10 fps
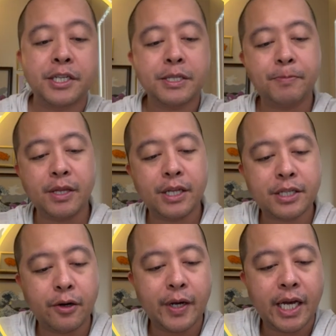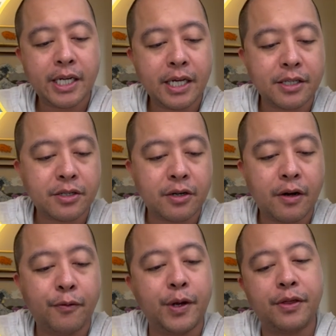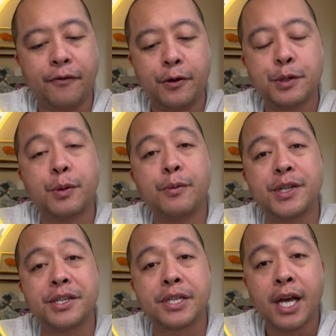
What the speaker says: but let's go ahead and start off with the first one, which is